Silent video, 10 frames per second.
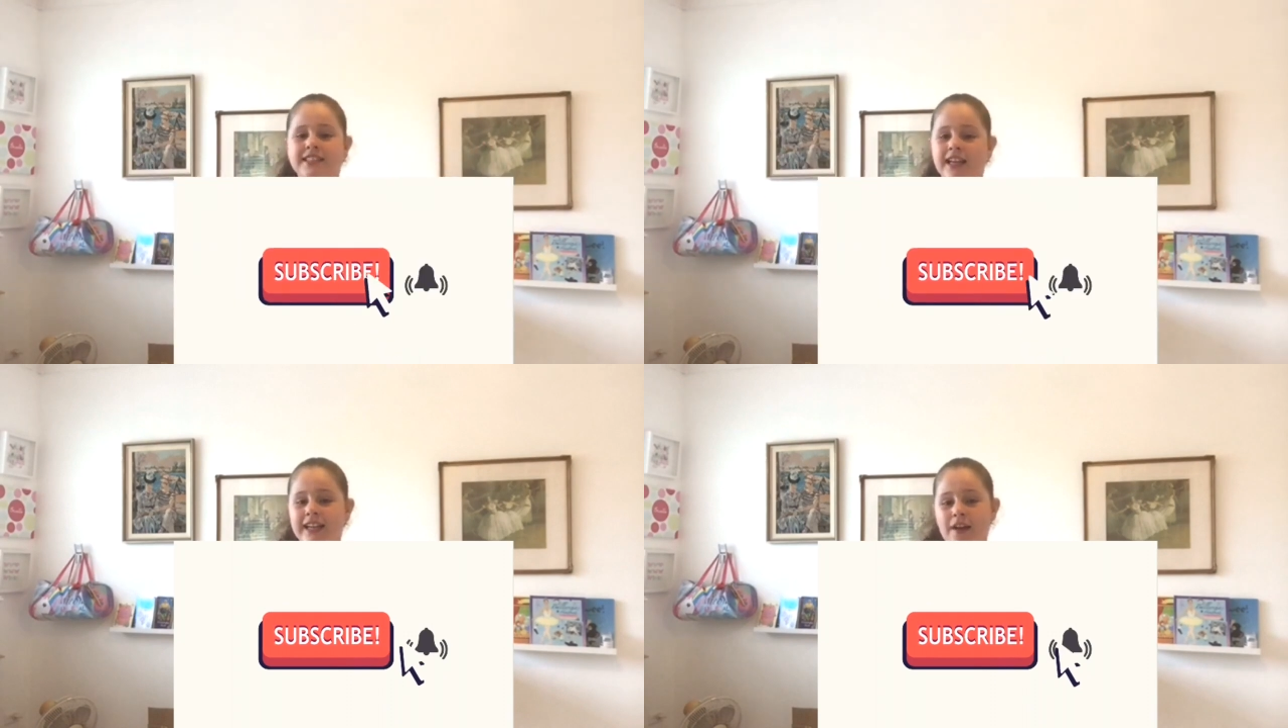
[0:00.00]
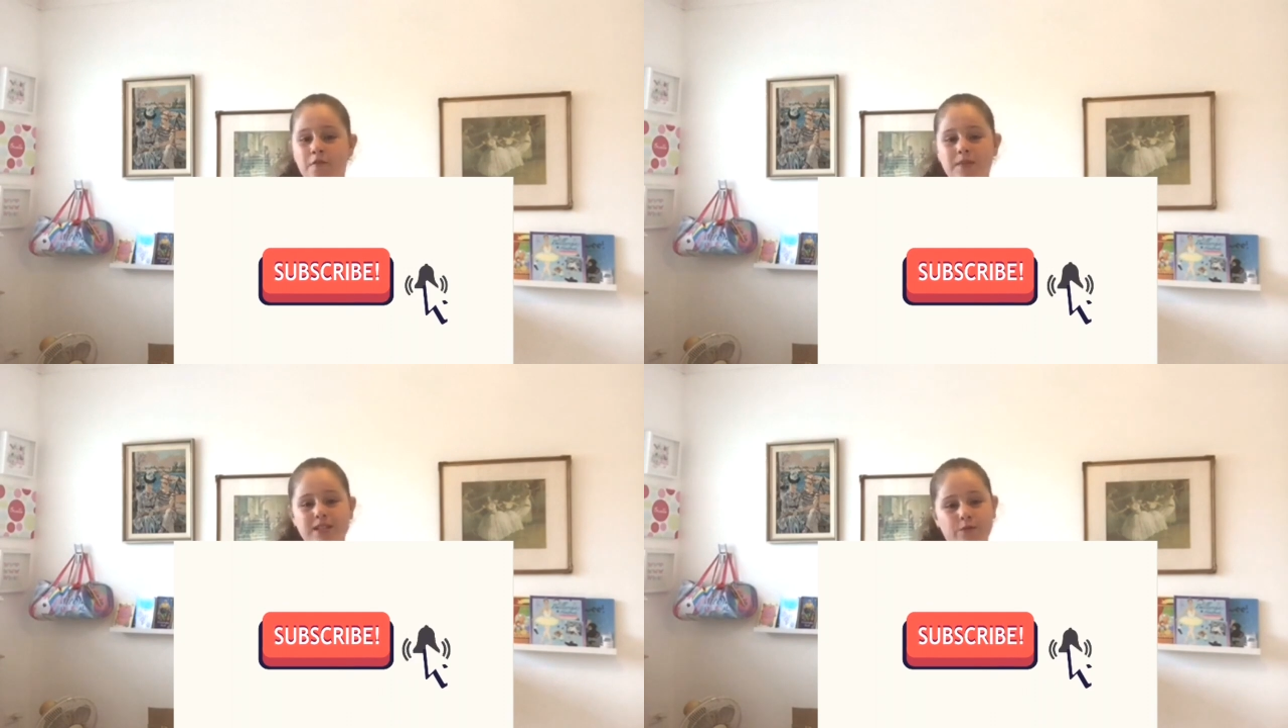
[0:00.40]
so you never
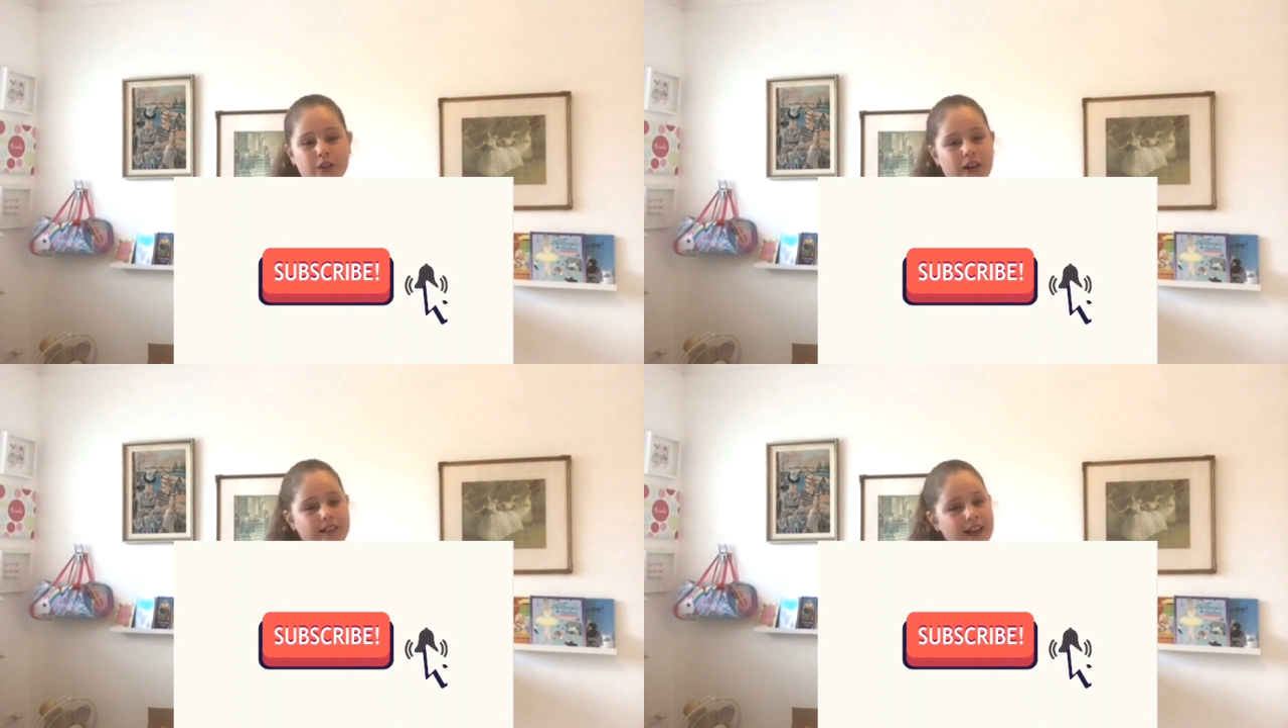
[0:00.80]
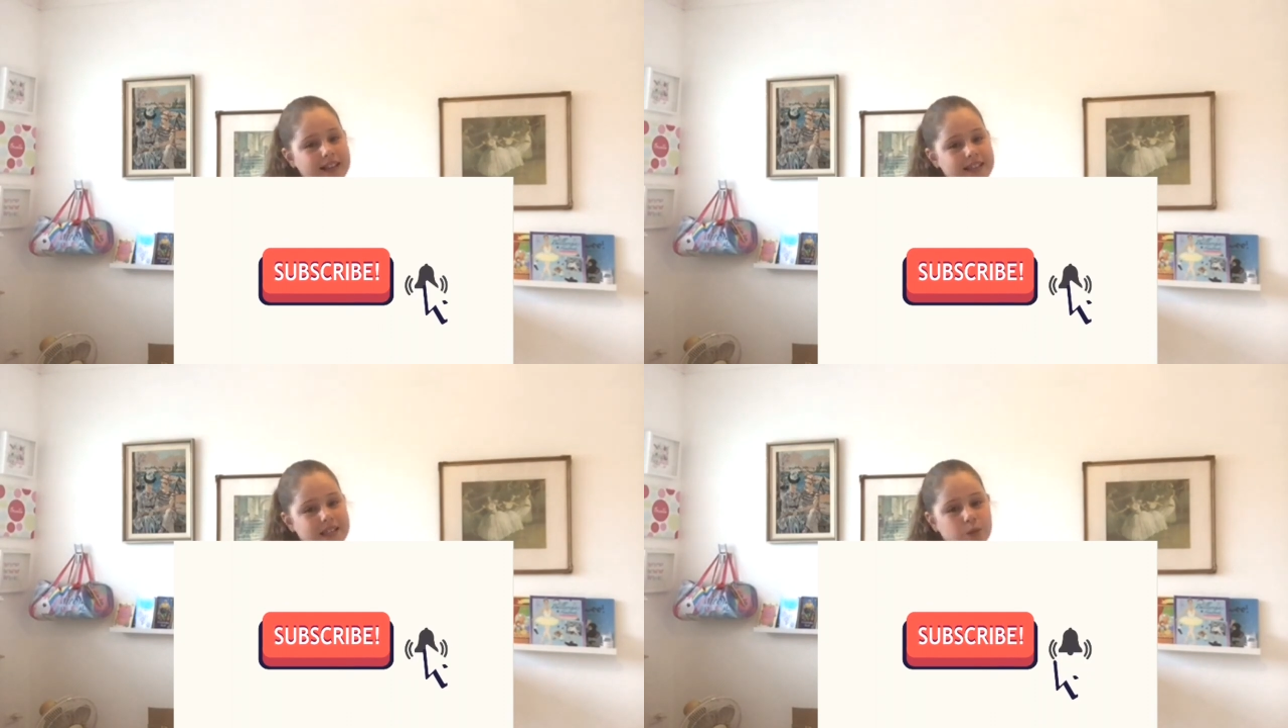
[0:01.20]
miss a video like
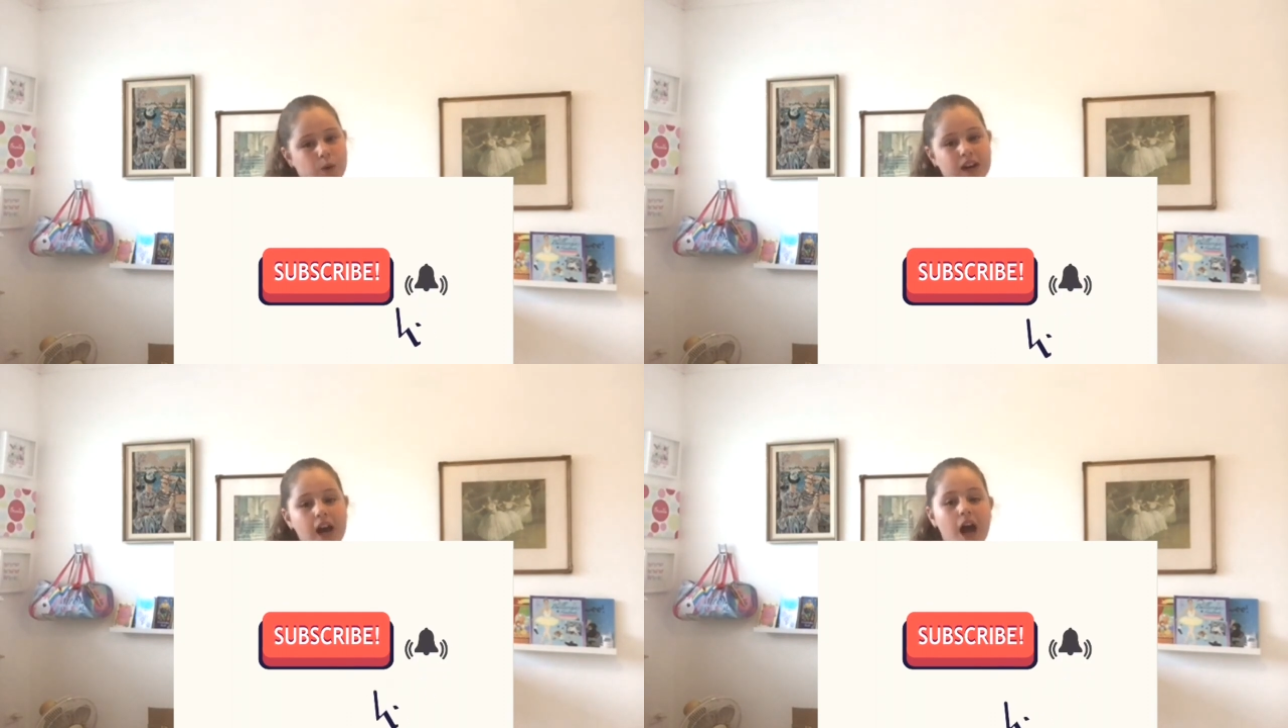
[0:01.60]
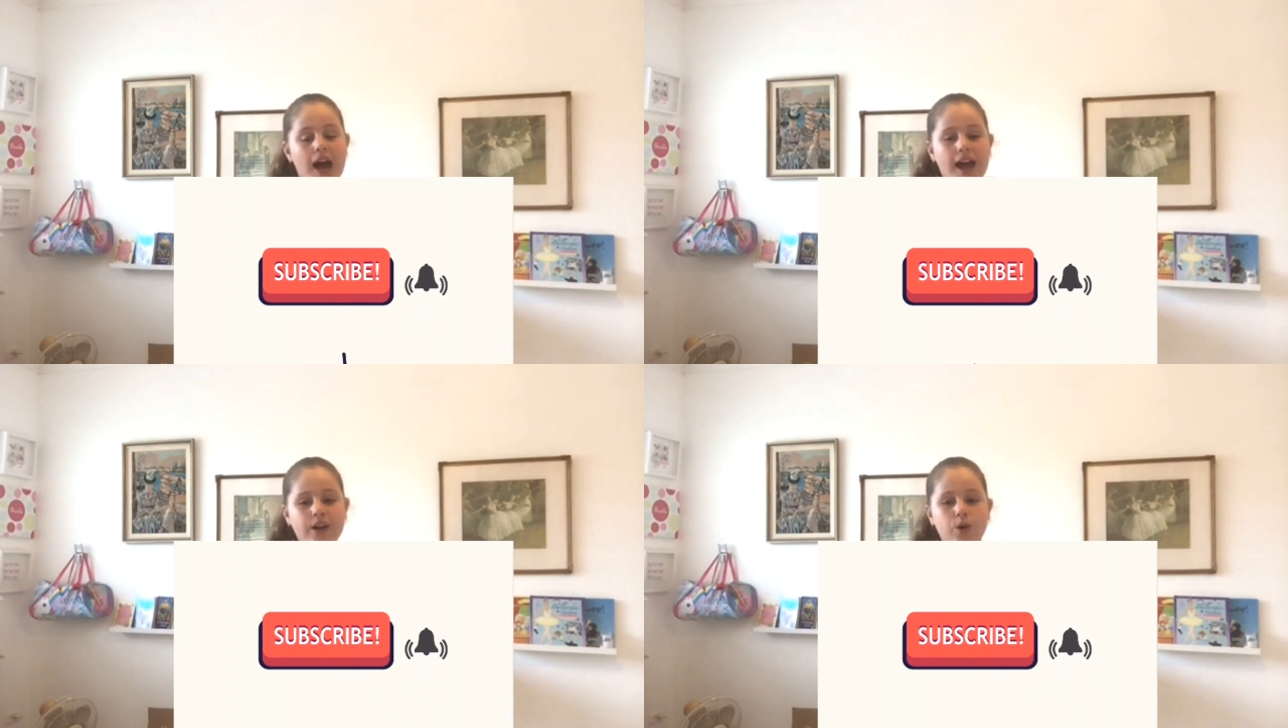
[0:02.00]
this one.
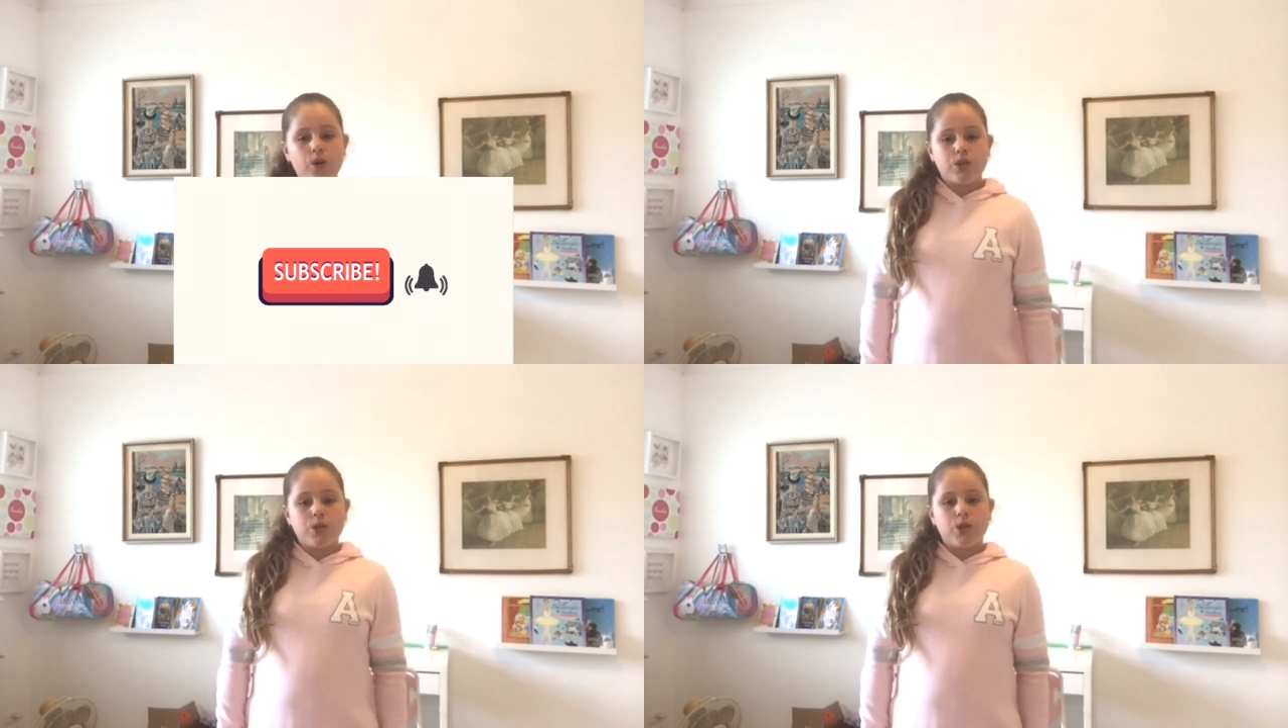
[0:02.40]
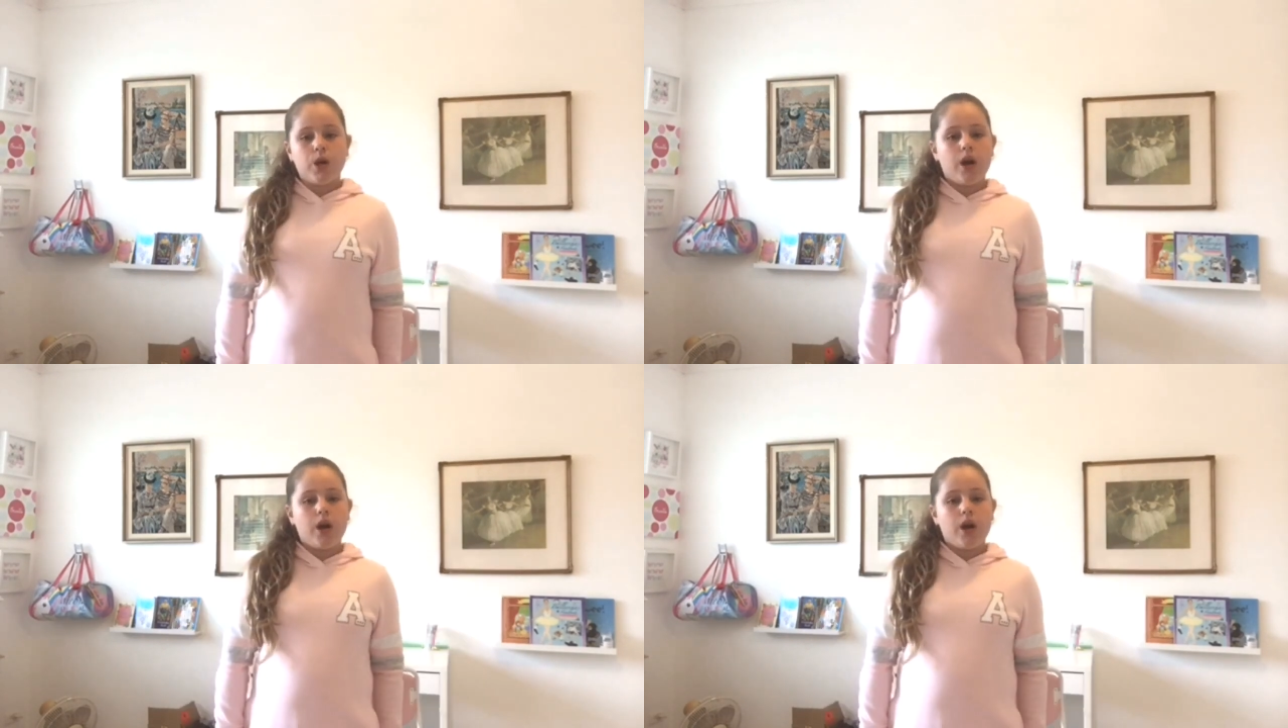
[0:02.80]
And also